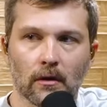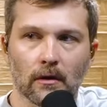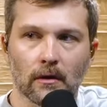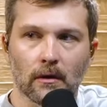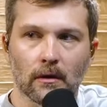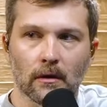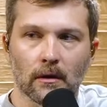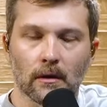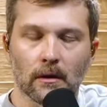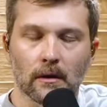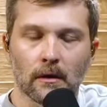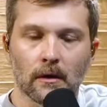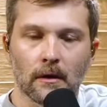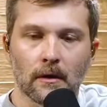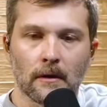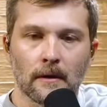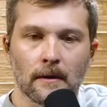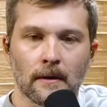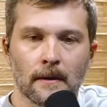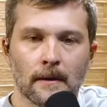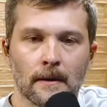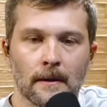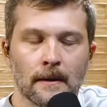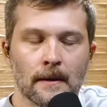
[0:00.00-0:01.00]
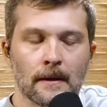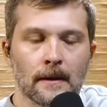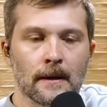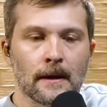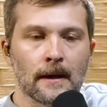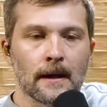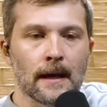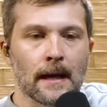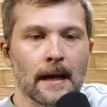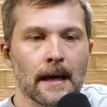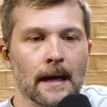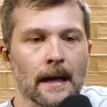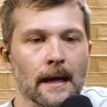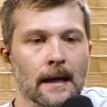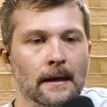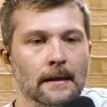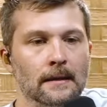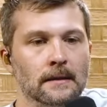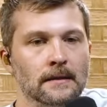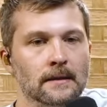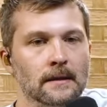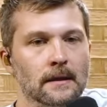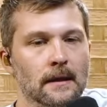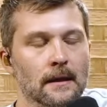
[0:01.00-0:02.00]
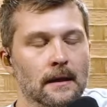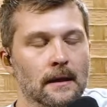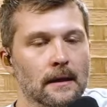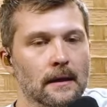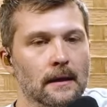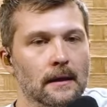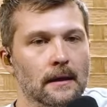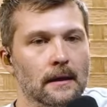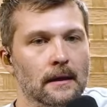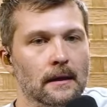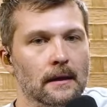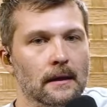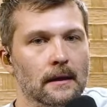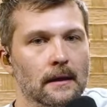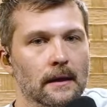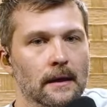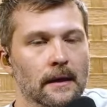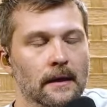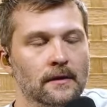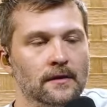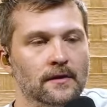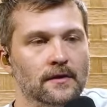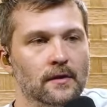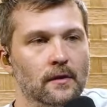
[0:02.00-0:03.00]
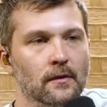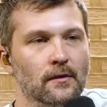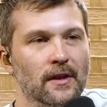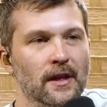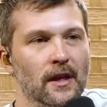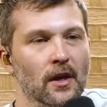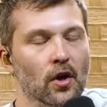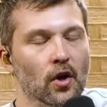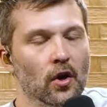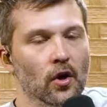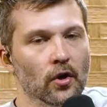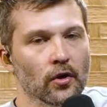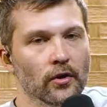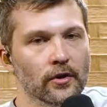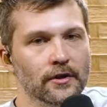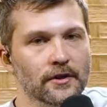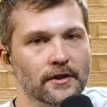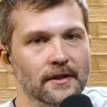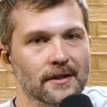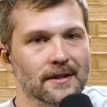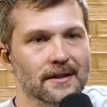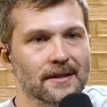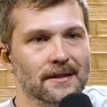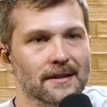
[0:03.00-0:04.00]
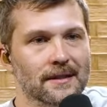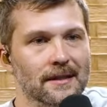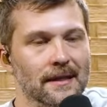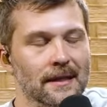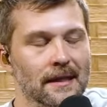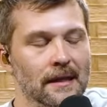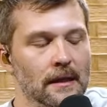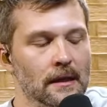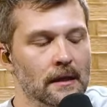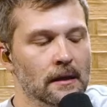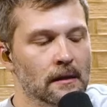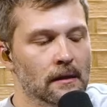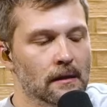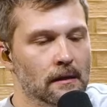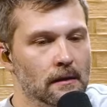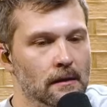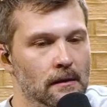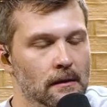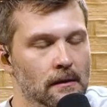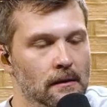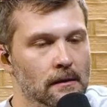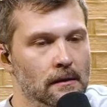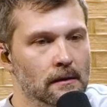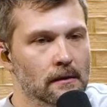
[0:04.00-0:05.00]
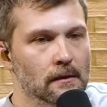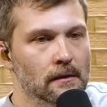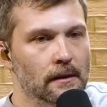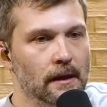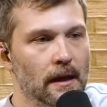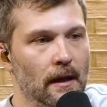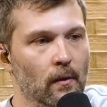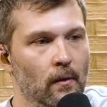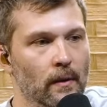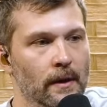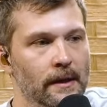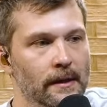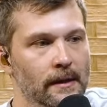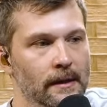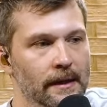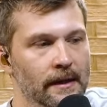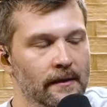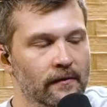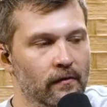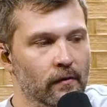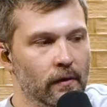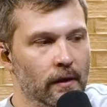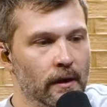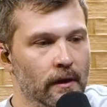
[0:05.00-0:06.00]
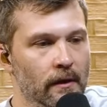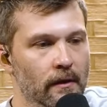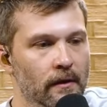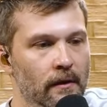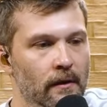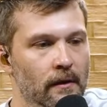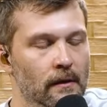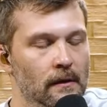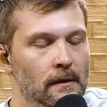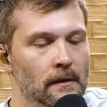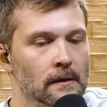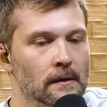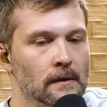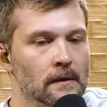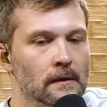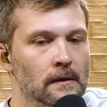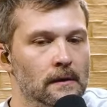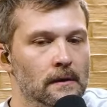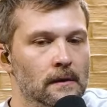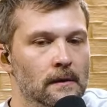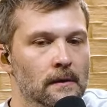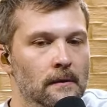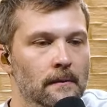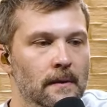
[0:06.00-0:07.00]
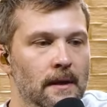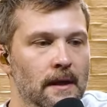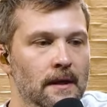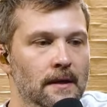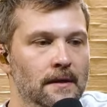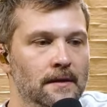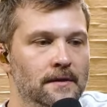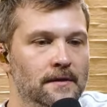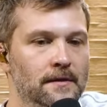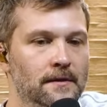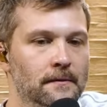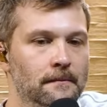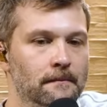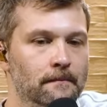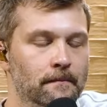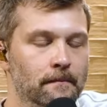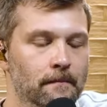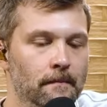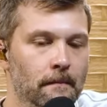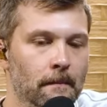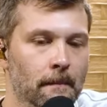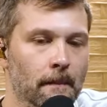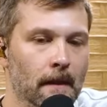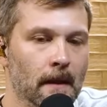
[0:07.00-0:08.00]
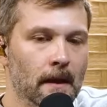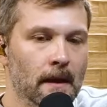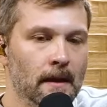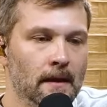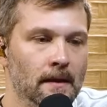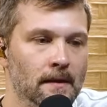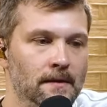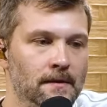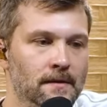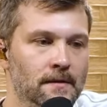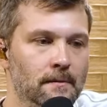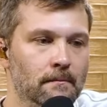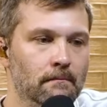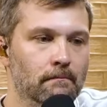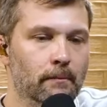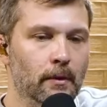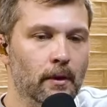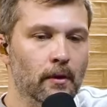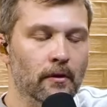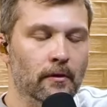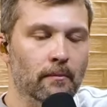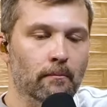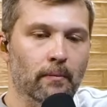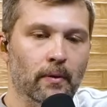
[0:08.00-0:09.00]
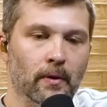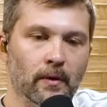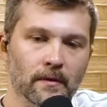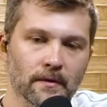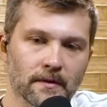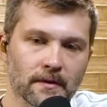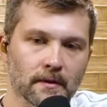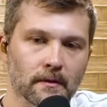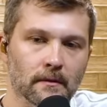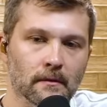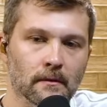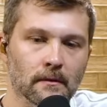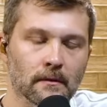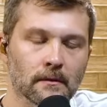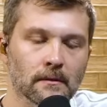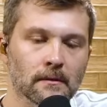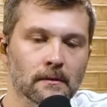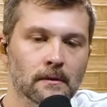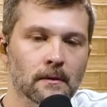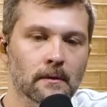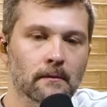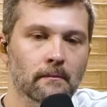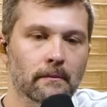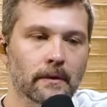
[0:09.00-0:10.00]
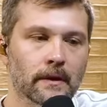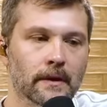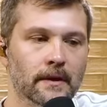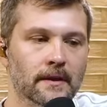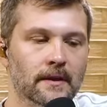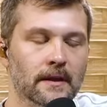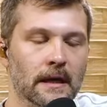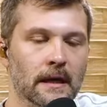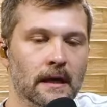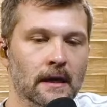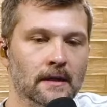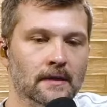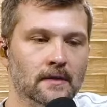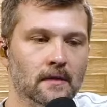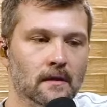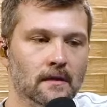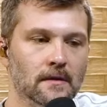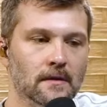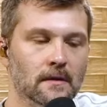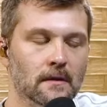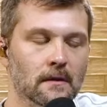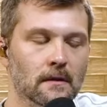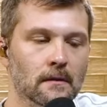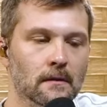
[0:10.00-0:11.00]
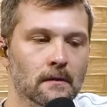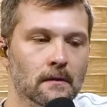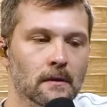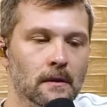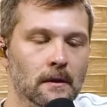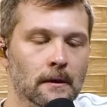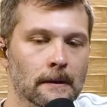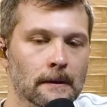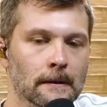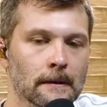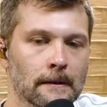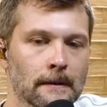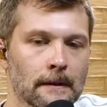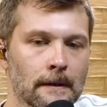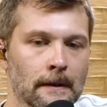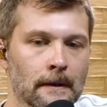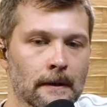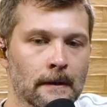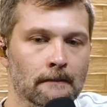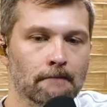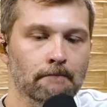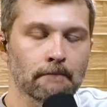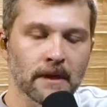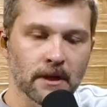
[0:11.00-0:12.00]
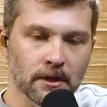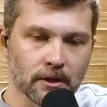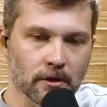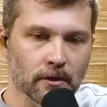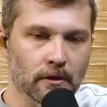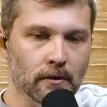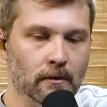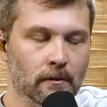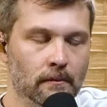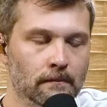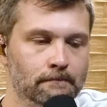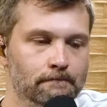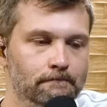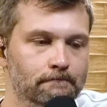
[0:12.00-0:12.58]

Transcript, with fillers: Yeah. And and so the urgency that we live with is is both personal, but it and it's also um, missional.